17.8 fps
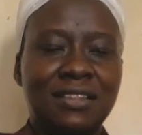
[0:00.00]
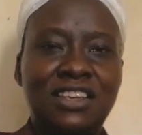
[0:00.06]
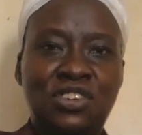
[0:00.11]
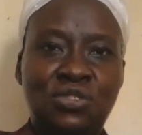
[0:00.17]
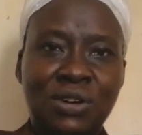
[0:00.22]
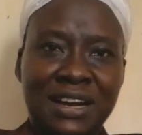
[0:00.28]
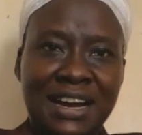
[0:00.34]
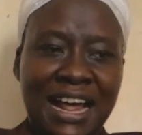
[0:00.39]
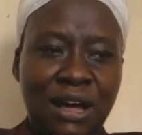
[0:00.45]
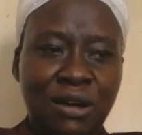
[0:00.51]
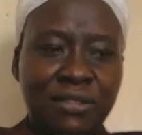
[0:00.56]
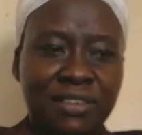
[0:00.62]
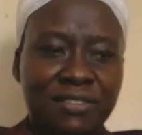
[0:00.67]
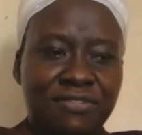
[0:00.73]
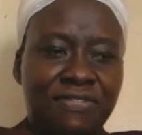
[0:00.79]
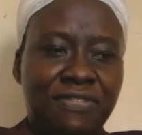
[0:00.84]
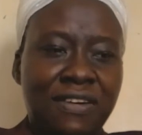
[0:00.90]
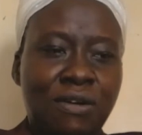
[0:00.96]
This one now
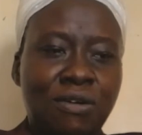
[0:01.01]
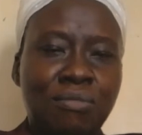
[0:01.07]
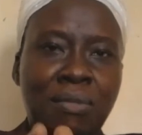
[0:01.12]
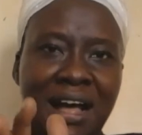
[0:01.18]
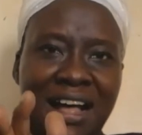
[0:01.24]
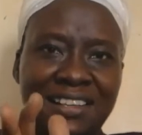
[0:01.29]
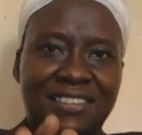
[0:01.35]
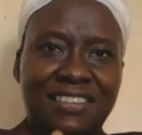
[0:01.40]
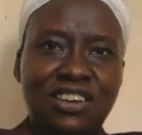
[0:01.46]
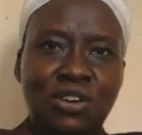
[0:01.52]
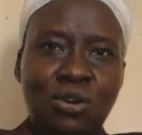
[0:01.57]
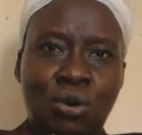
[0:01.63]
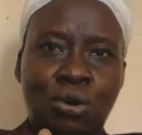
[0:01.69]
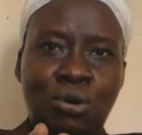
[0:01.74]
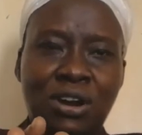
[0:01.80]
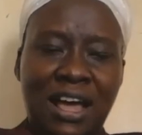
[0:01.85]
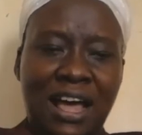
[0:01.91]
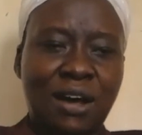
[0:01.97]
they form a
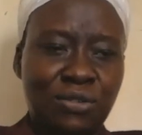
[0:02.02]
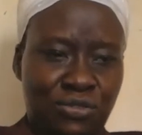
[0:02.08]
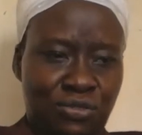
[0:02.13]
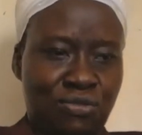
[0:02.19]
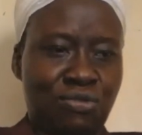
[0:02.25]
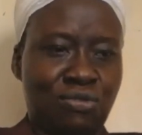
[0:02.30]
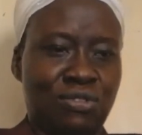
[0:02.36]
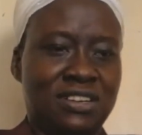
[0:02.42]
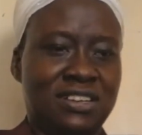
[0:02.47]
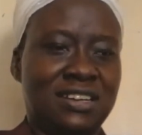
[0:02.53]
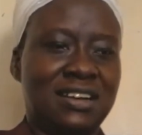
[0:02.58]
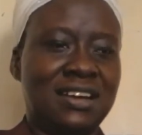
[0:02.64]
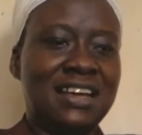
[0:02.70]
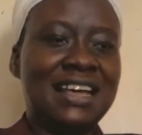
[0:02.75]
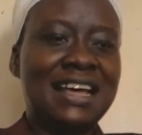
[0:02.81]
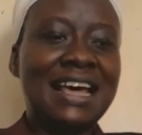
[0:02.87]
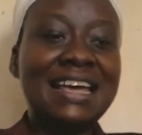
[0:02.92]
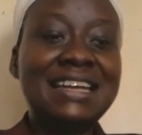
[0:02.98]
single household,
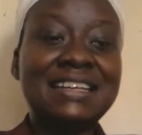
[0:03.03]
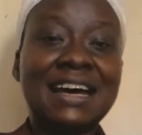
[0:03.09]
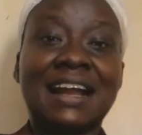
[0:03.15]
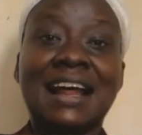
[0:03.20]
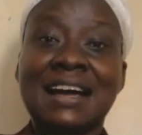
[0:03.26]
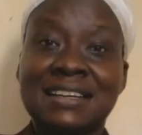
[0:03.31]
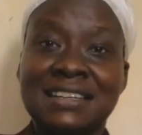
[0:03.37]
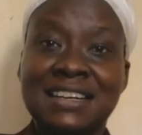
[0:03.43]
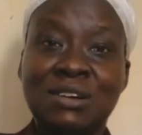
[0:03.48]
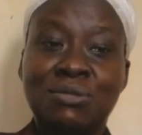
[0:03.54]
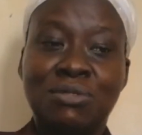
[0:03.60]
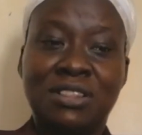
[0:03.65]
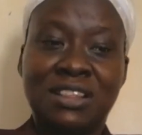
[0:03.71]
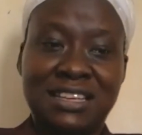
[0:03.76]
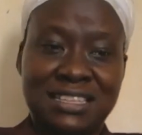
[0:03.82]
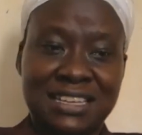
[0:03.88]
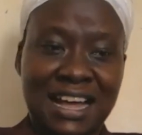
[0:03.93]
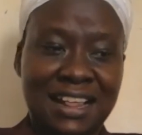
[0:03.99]
interacting
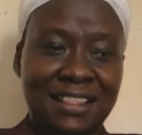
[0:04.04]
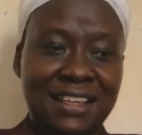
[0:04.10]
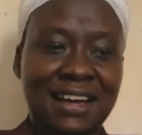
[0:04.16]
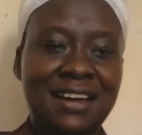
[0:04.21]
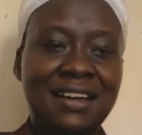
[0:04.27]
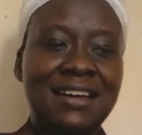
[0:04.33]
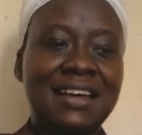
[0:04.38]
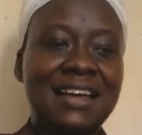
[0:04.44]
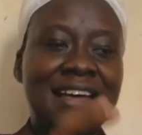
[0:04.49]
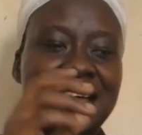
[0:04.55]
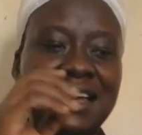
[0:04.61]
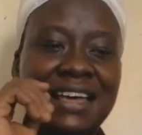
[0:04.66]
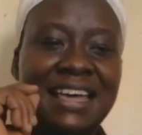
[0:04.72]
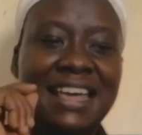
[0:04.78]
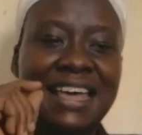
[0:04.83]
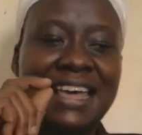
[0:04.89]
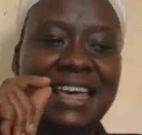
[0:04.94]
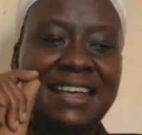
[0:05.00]
with each other
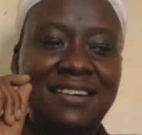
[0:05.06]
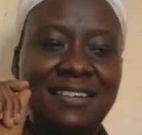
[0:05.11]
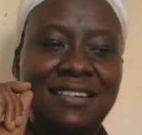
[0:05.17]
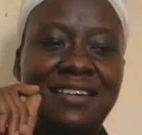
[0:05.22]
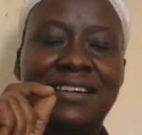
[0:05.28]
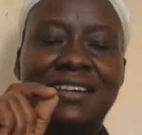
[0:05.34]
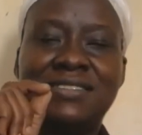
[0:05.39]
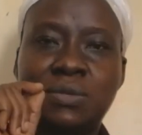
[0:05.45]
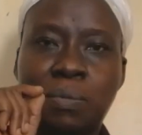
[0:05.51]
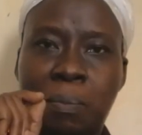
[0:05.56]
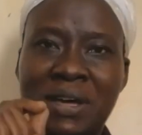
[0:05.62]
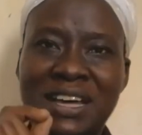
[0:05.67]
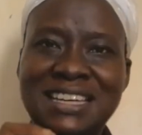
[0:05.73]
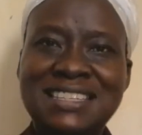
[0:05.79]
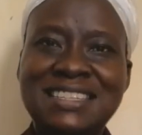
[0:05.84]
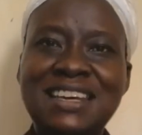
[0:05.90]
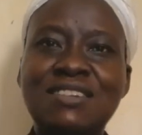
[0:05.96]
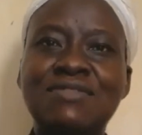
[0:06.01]
in
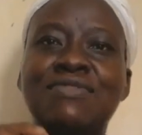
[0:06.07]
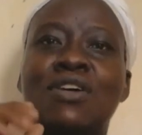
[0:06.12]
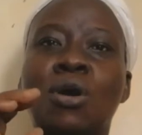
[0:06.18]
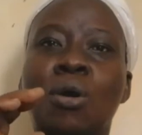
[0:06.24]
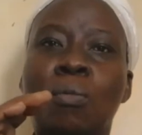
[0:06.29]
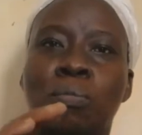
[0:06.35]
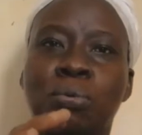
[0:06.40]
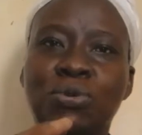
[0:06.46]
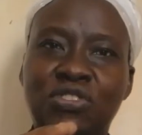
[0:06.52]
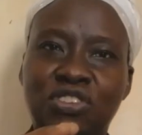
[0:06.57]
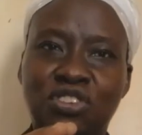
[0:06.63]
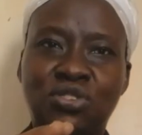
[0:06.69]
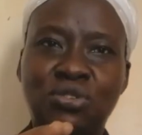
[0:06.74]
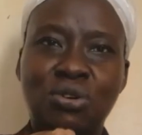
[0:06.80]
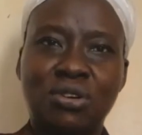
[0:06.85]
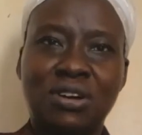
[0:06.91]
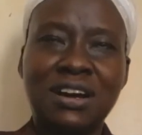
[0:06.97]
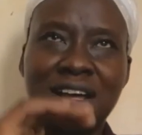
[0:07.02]
respective
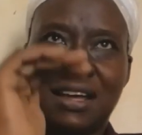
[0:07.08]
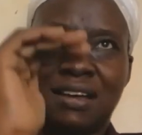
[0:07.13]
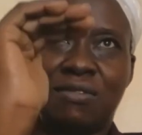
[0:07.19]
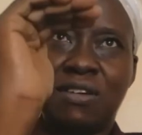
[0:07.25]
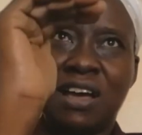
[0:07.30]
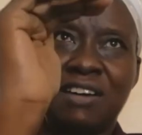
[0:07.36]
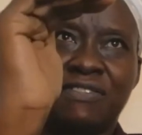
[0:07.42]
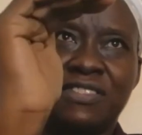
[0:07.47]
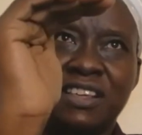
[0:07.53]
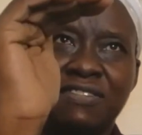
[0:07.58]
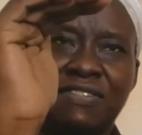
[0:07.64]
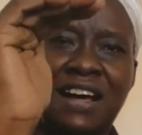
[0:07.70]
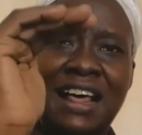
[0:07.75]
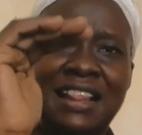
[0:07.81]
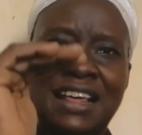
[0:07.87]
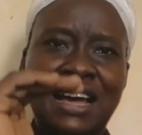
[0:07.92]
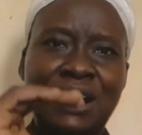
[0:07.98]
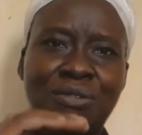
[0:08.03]
position. We have the
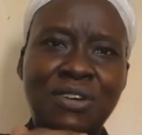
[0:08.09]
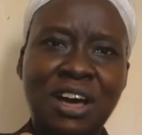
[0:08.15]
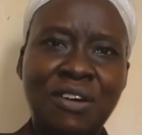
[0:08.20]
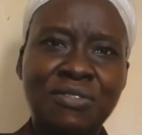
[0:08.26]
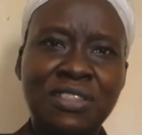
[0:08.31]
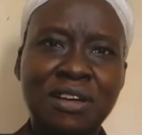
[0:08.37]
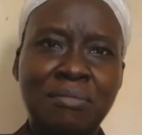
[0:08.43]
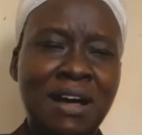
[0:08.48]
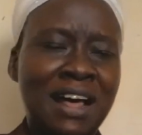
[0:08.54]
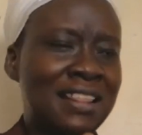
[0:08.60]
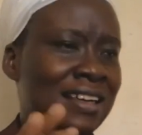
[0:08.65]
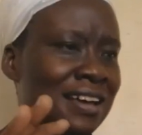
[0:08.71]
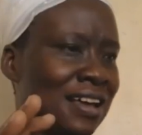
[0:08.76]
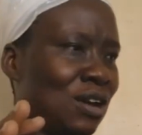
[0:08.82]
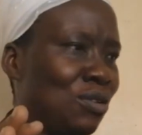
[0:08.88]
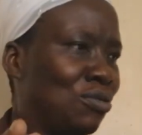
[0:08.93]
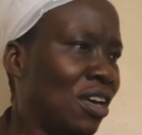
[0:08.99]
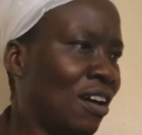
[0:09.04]
father, we have the
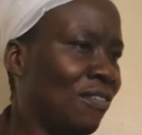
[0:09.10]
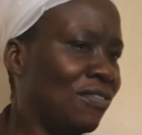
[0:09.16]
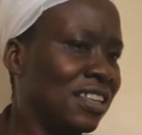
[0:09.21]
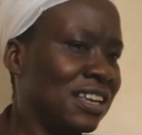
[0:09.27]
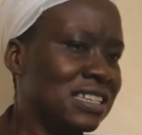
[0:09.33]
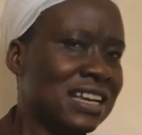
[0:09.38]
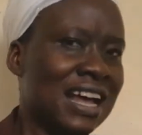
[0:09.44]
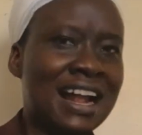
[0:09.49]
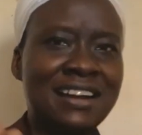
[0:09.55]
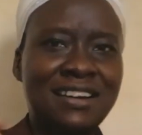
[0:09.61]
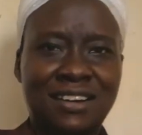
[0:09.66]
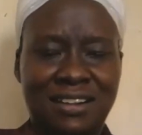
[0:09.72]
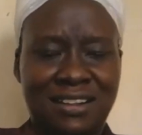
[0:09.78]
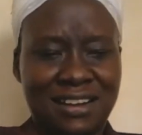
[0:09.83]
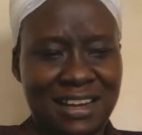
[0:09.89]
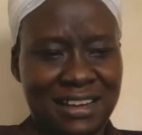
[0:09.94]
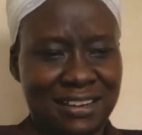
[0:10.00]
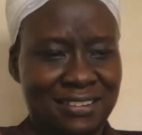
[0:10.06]
mother, we have the child,
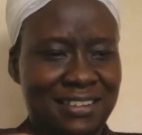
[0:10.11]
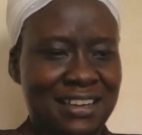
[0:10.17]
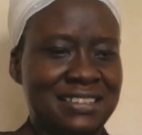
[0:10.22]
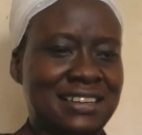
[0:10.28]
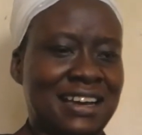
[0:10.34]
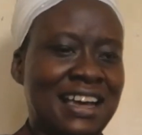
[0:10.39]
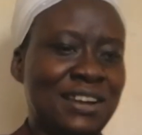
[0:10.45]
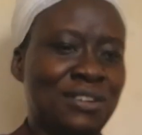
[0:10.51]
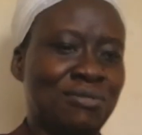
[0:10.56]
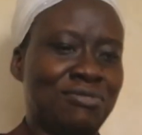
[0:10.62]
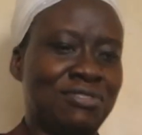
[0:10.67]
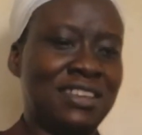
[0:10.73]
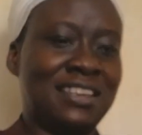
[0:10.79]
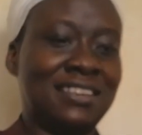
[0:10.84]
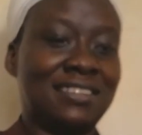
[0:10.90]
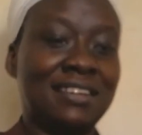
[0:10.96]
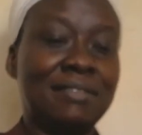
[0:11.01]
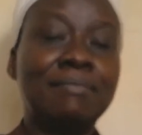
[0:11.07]
such kind of
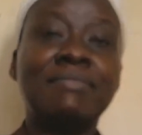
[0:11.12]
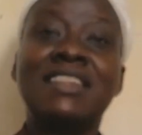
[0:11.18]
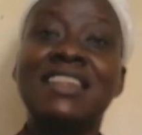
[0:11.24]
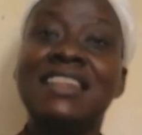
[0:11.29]
things.